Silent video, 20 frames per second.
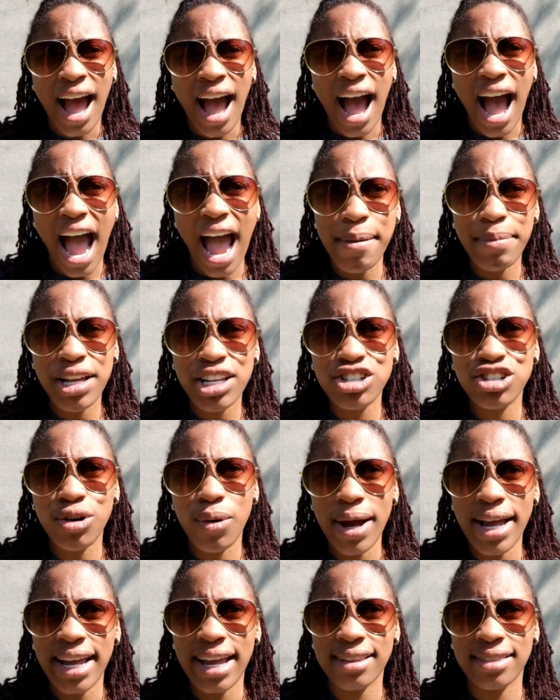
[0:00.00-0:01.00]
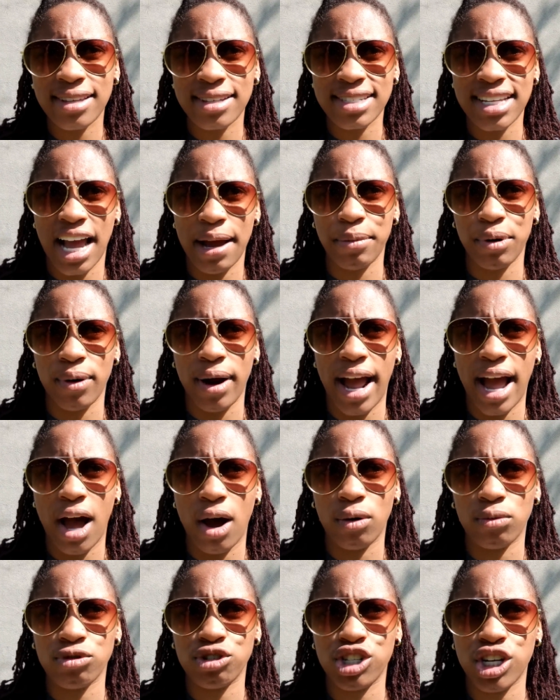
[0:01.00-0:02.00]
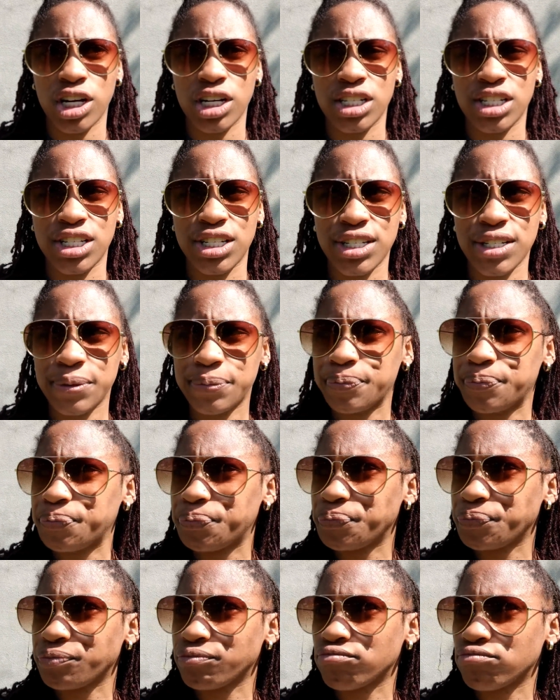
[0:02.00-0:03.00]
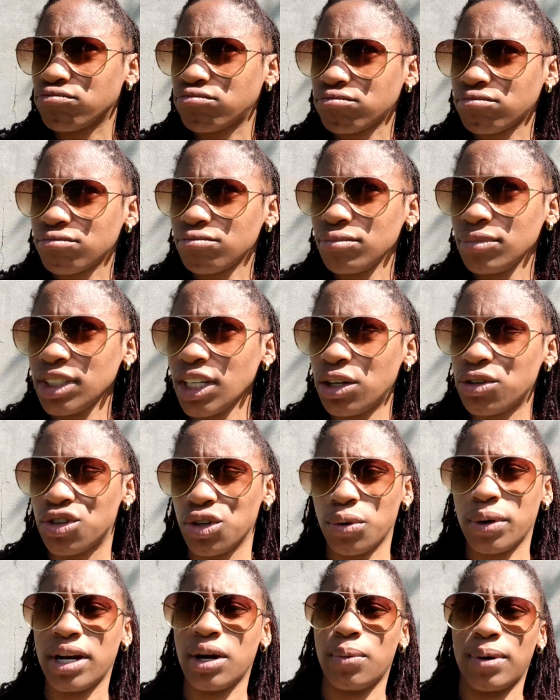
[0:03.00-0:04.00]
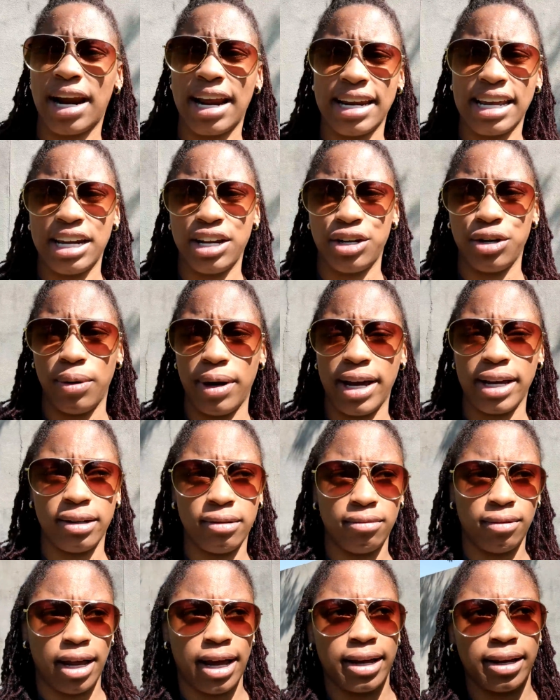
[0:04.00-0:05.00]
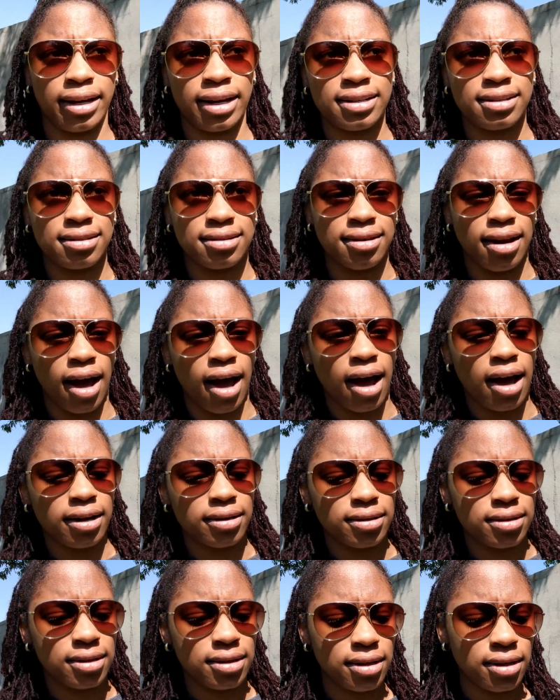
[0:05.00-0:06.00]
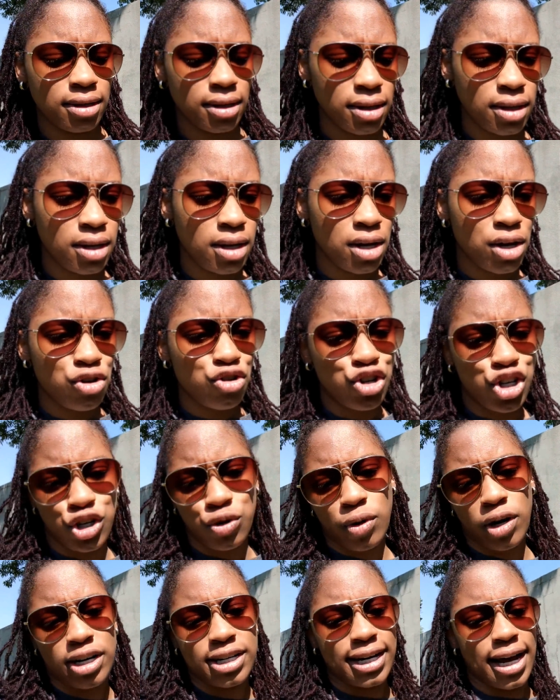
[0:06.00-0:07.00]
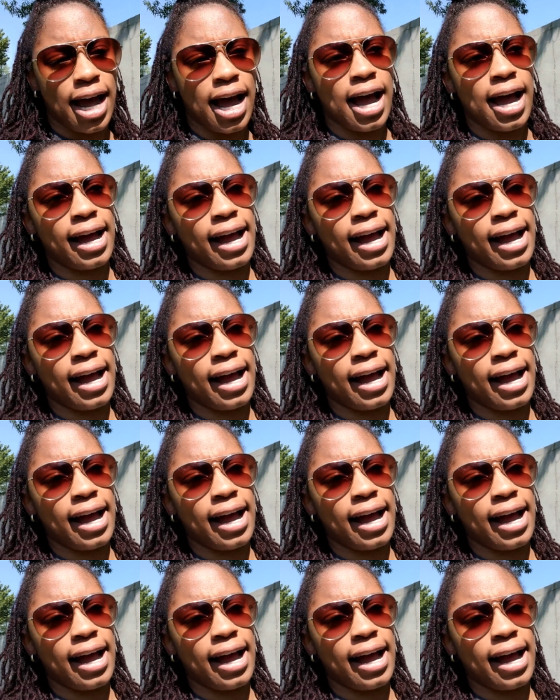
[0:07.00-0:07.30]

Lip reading: I'm enjoying it this time around, just doing it when I need to do it. Like, it's not do or die.